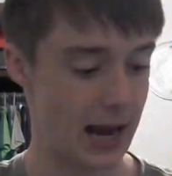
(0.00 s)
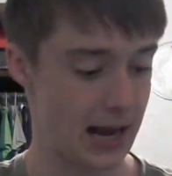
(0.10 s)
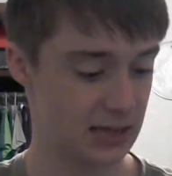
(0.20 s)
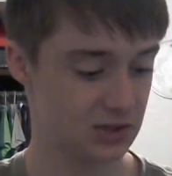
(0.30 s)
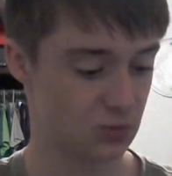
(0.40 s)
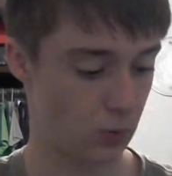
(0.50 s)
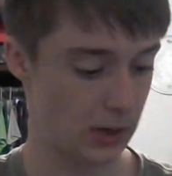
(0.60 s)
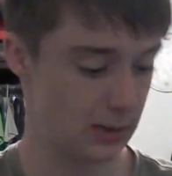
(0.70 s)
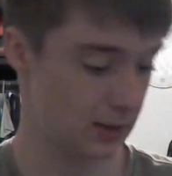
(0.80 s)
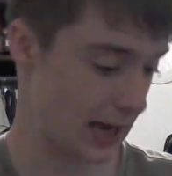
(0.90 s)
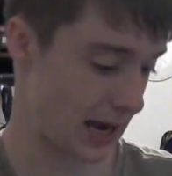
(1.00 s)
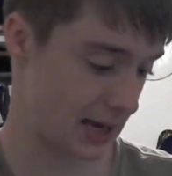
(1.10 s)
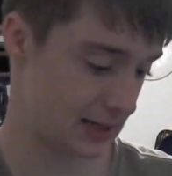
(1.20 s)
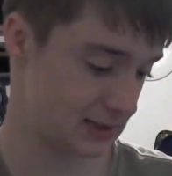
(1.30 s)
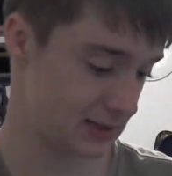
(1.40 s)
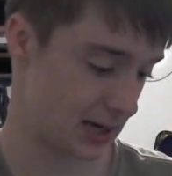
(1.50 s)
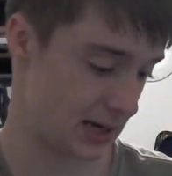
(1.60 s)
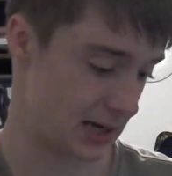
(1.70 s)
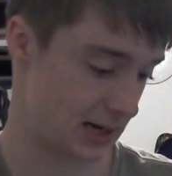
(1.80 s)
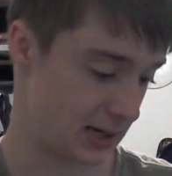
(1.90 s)
as well as
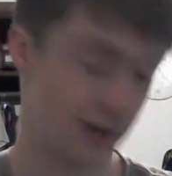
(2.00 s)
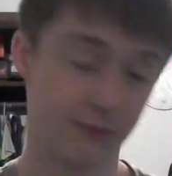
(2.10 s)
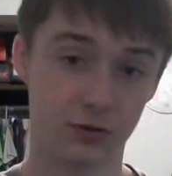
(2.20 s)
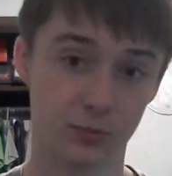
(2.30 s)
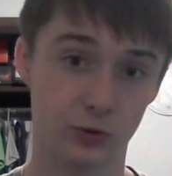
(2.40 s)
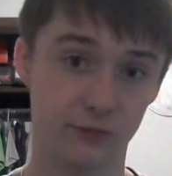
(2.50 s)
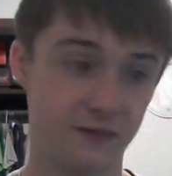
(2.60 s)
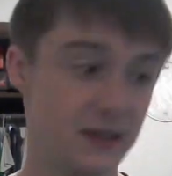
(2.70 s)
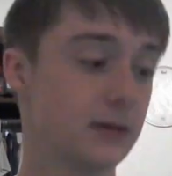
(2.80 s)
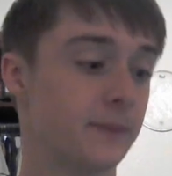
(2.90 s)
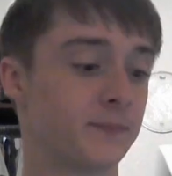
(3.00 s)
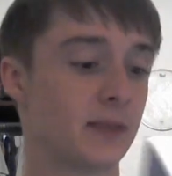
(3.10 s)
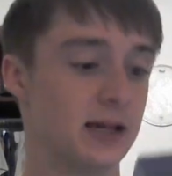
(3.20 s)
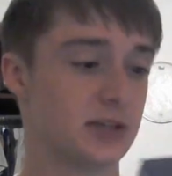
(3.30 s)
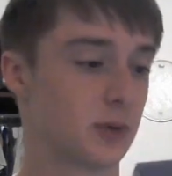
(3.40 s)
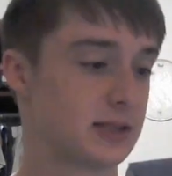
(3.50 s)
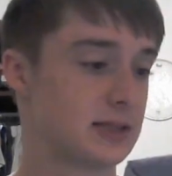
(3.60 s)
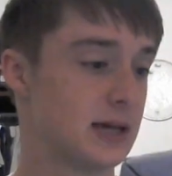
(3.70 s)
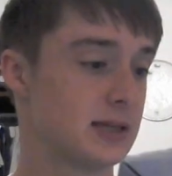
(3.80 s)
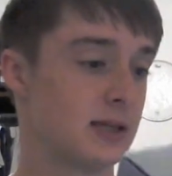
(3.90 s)
a comfortable fit is what it
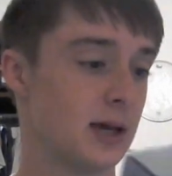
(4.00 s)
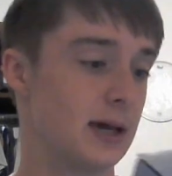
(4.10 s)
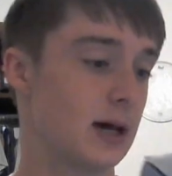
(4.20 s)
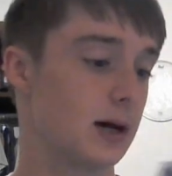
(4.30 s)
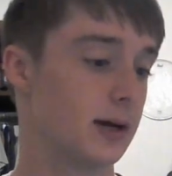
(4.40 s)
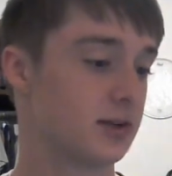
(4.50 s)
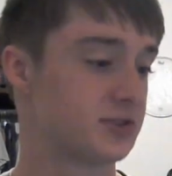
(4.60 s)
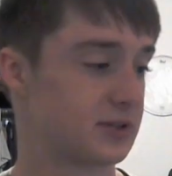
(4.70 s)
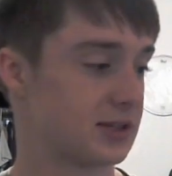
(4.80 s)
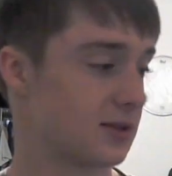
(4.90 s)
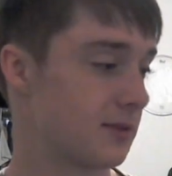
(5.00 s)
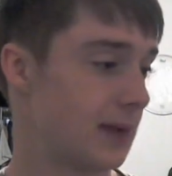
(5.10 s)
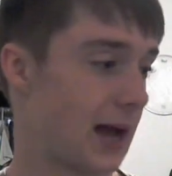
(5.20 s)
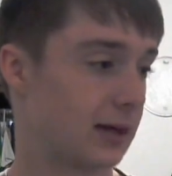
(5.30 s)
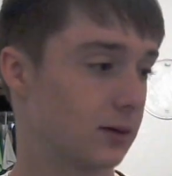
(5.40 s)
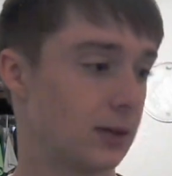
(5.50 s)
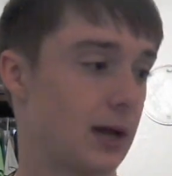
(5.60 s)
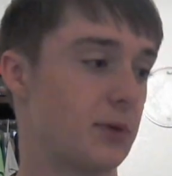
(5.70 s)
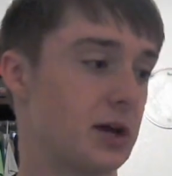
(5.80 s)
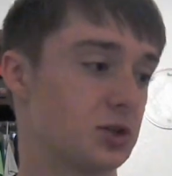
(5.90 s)
says. It also says on the back here,
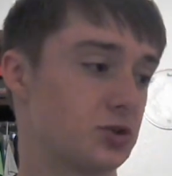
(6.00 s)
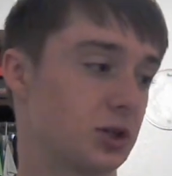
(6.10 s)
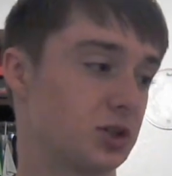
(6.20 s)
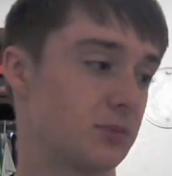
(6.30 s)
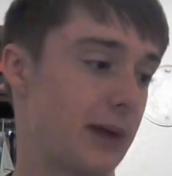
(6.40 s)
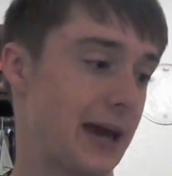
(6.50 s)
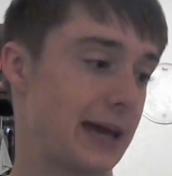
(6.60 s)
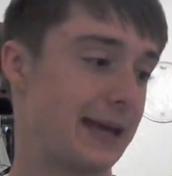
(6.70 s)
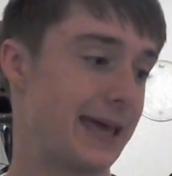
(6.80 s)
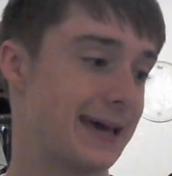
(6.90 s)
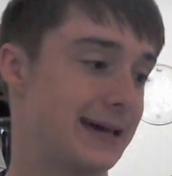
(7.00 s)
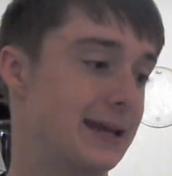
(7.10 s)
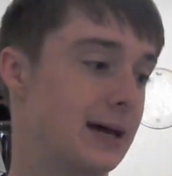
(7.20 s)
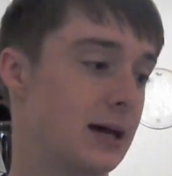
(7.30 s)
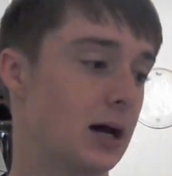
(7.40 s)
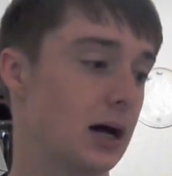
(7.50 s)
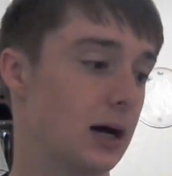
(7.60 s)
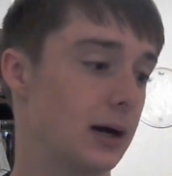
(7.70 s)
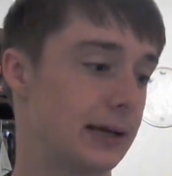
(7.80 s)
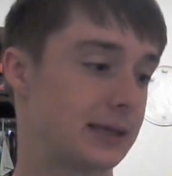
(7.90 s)
lightweight construction, padded head,
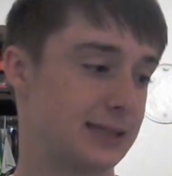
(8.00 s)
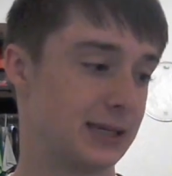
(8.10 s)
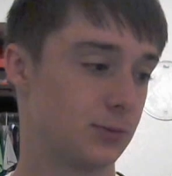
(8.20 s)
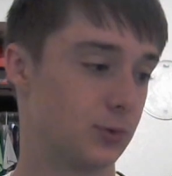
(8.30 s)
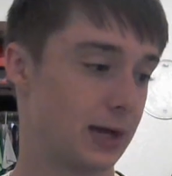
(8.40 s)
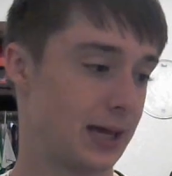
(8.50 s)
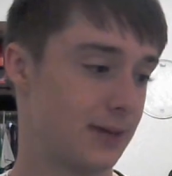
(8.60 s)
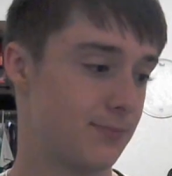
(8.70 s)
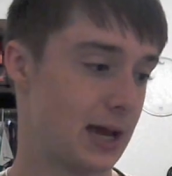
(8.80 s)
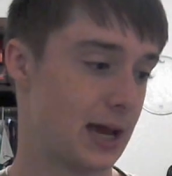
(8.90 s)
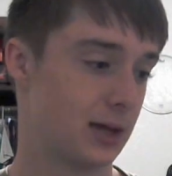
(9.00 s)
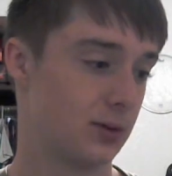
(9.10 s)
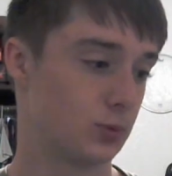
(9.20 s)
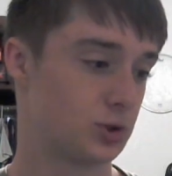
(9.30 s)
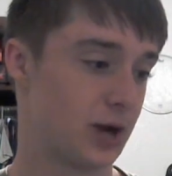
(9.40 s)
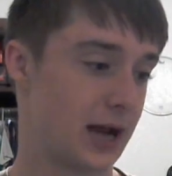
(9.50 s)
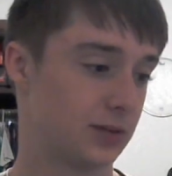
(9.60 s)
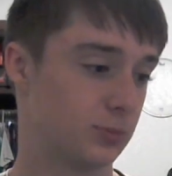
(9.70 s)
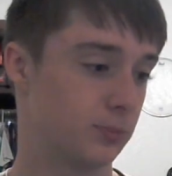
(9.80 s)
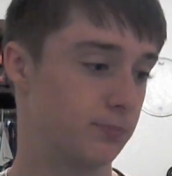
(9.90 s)
extendable headband,
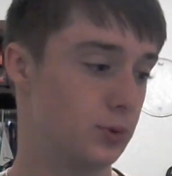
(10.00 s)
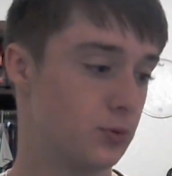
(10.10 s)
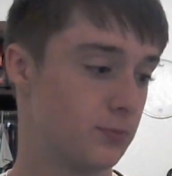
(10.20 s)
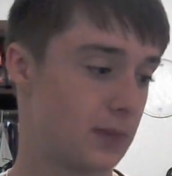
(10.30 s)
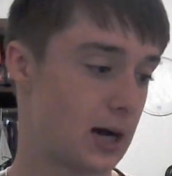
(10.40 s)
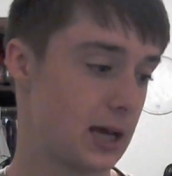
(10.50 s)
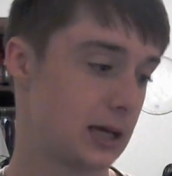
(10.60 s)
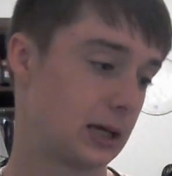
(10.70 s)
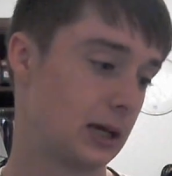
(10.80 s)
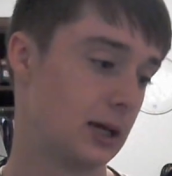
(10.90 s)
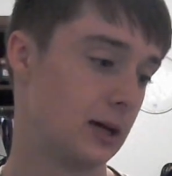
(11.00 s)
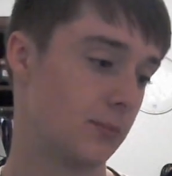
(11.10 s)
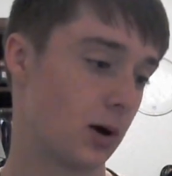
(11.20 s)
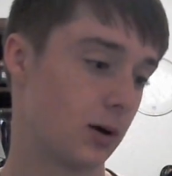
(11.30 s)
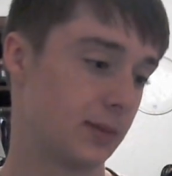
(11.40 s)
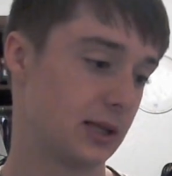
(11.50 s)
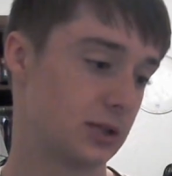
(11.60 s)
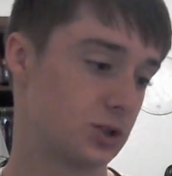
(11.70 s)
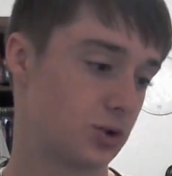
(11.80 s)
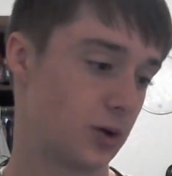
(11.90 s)
retractable boom mic,
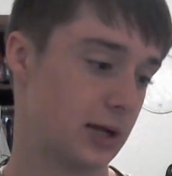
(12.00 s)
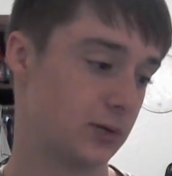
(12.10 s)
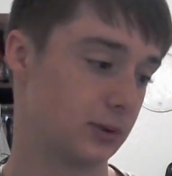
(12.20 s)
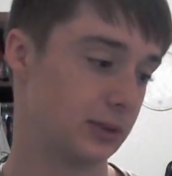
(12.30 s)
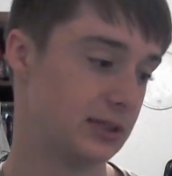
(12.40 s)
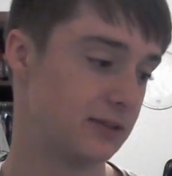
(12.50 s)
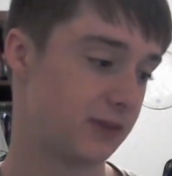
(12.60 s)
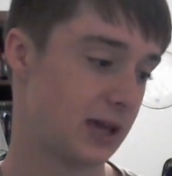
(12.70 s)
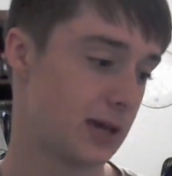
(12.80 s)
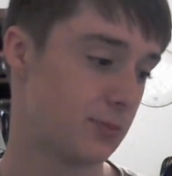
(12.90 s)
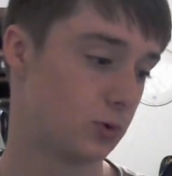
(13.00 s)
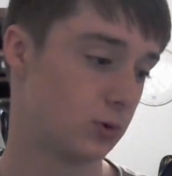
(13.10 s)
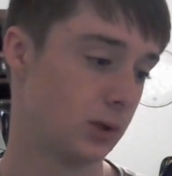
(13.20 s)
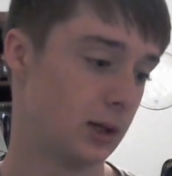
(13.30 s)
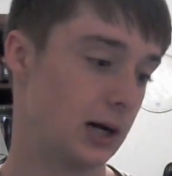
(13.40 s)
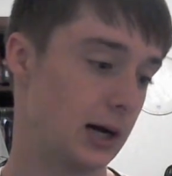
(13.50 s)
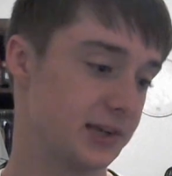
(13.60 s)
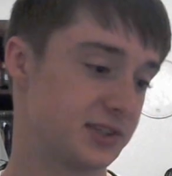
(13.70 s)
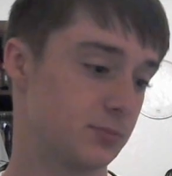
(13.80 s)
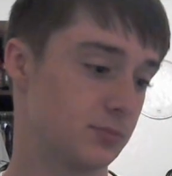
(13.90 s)
permanent strain relief cable,
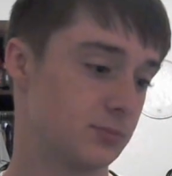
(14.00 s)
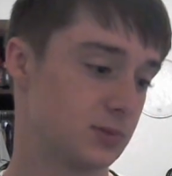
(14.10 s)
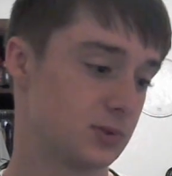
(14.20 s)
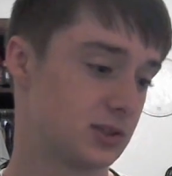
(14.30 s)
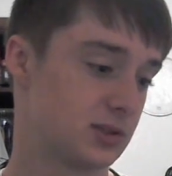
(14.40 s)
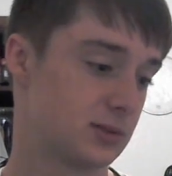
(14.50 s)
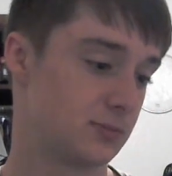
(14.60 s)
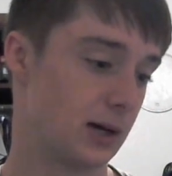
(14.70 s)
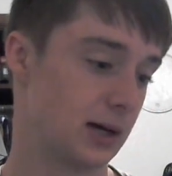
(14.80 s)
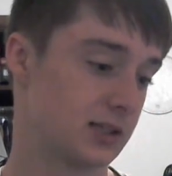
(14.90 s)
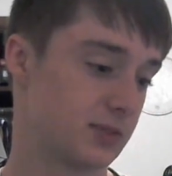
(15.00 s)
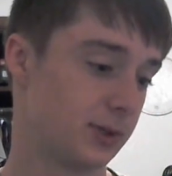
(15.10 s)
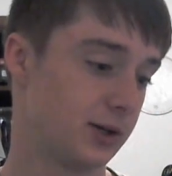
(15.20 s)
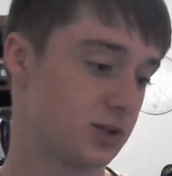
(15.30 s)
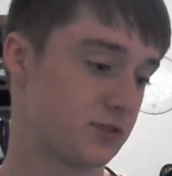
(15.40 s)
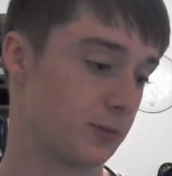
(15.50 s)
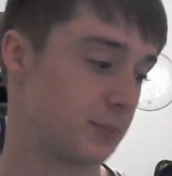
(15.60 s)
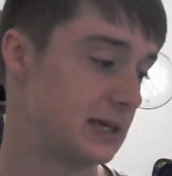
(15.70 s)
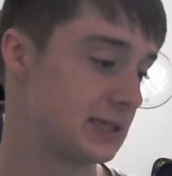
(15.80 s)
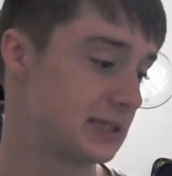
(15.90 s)
some splitters for
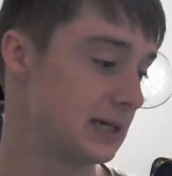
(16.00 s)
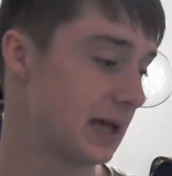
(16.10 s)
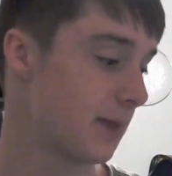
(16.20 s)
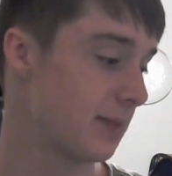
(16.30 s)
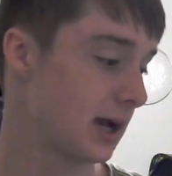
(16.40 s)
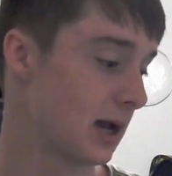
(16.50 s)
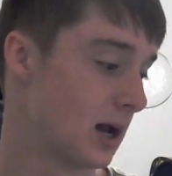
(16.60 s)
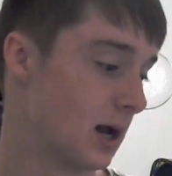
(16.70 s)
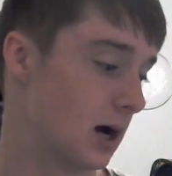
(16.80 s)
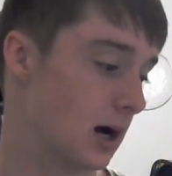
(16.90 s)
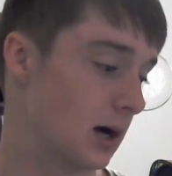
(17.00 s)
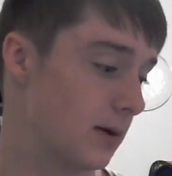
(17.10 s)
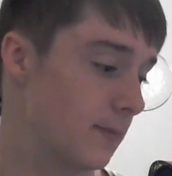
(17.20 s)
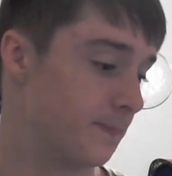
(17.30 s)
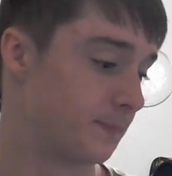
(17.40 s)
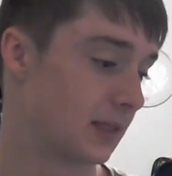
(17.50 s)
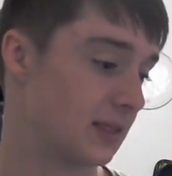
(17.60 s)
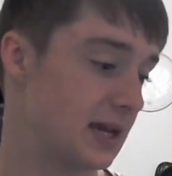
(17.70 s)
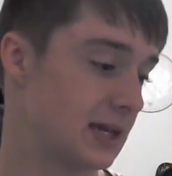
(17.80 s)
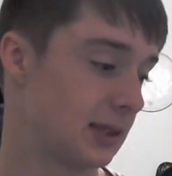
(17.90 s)
PC gaming,
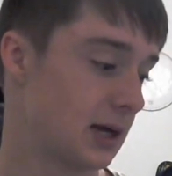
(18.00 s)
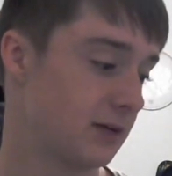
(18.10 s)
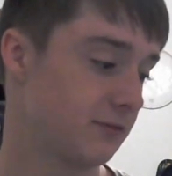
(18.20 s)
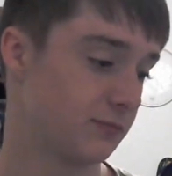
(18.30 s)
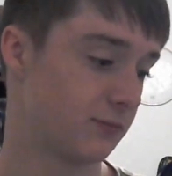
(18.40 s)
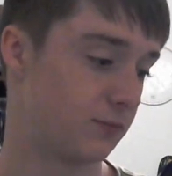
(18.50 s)
the inline